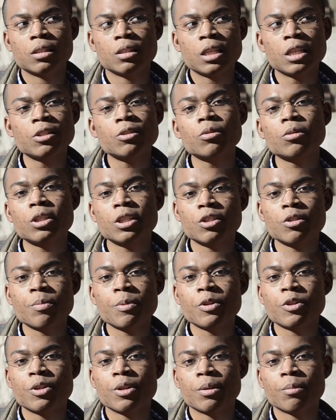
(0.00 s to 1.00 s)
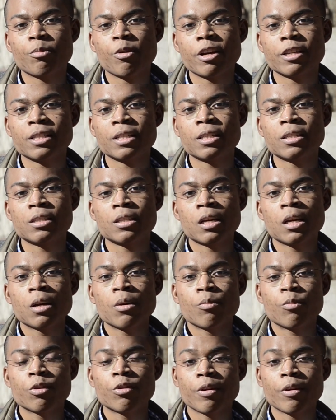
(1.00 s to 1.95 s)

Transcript: digital distribution presence will